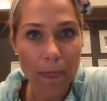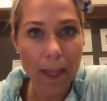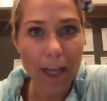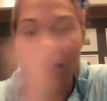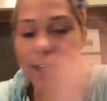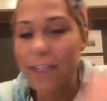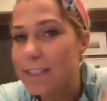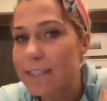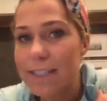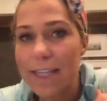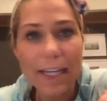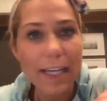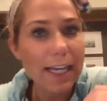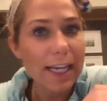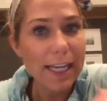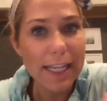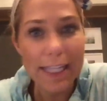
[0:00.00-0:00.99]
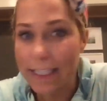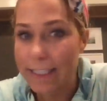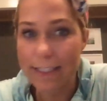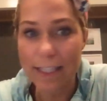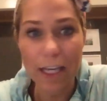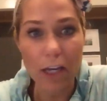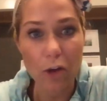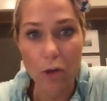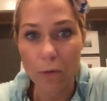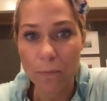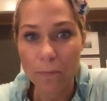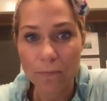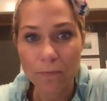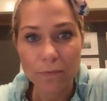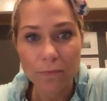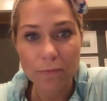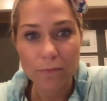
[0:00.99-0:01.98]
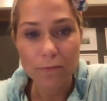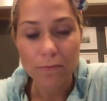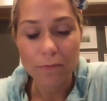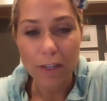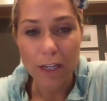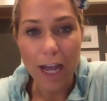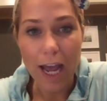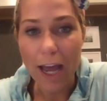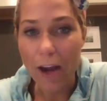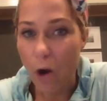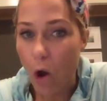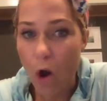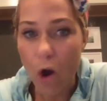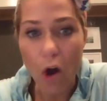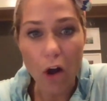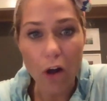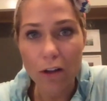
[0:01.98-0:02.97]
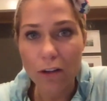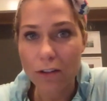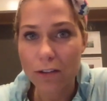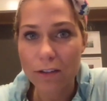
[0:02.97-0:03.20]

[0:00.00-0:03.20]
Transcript: It doesn't take any skill at all.